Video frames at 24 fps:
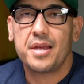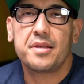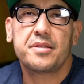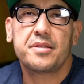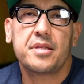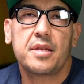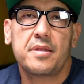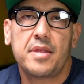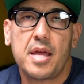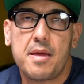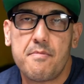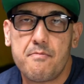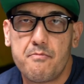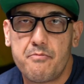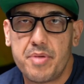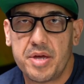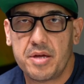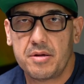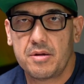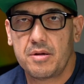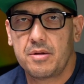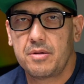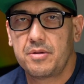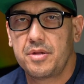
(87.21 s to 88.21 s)
is that they
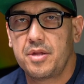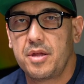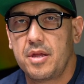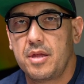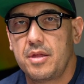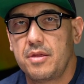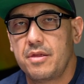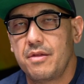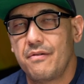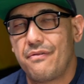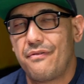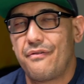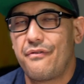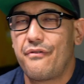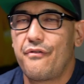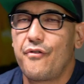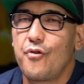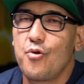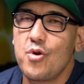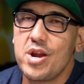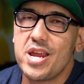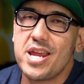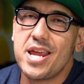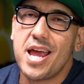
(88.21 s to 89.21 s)
build the
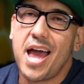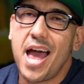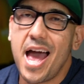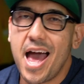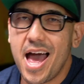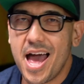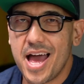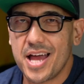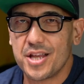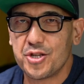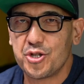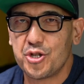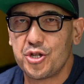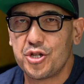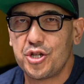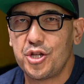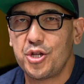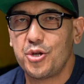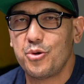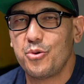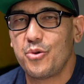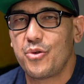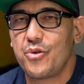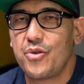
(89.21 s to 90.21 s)
free edge
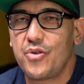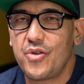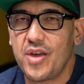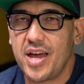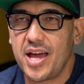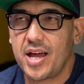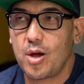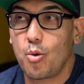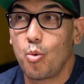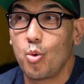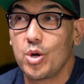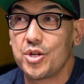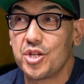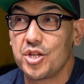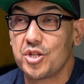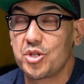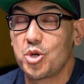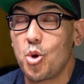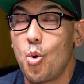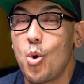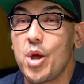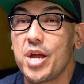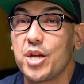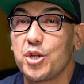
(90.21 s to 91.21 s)
too thick, which is
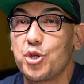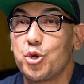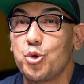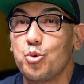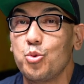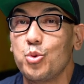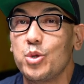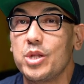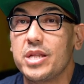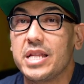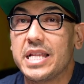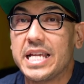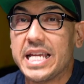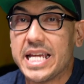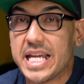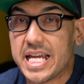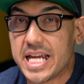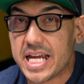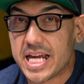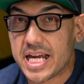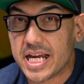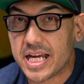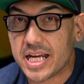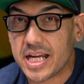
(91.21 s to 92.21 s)
going to
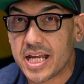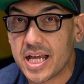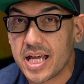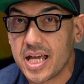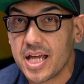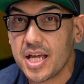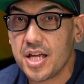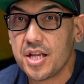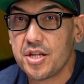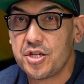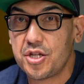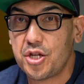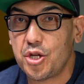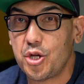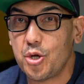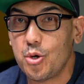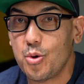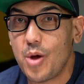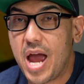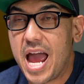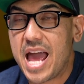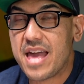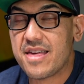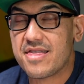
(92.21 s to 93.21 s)
lead
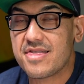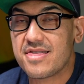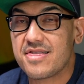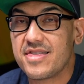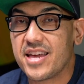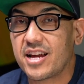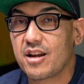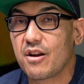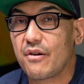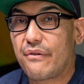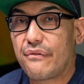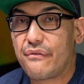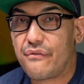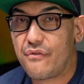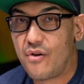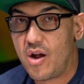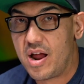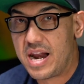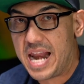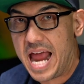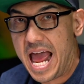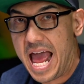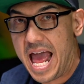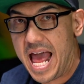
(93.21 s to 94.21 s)
to a thicker
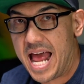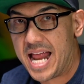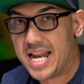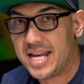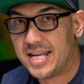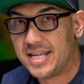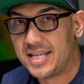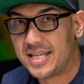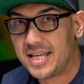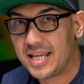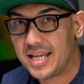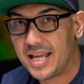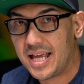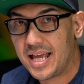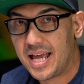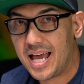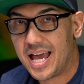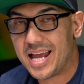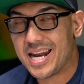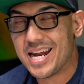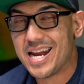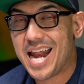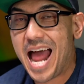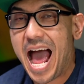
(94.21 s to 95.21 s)
front end
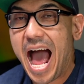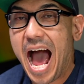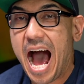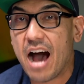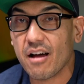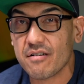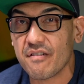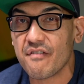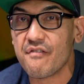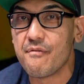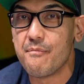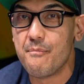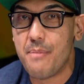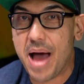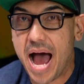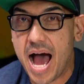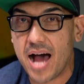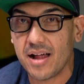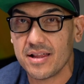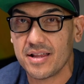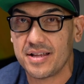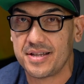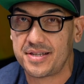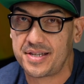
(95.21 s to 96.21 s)
and an out of
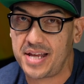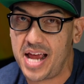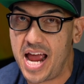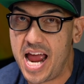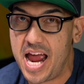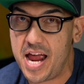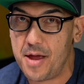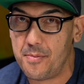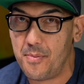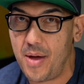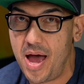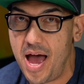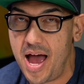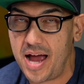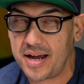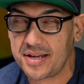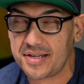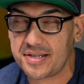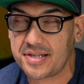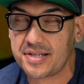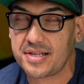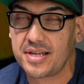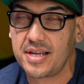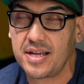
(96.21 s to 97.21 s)
balance
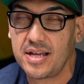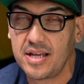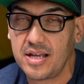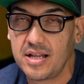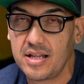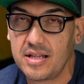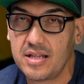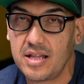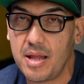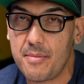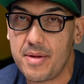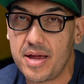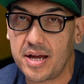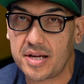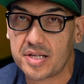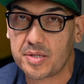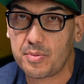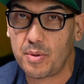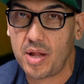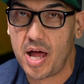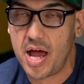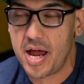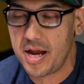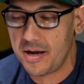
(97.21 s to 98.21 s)
apex. Let me
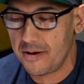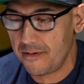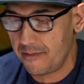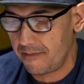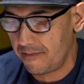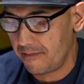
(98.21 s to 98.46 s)
explain.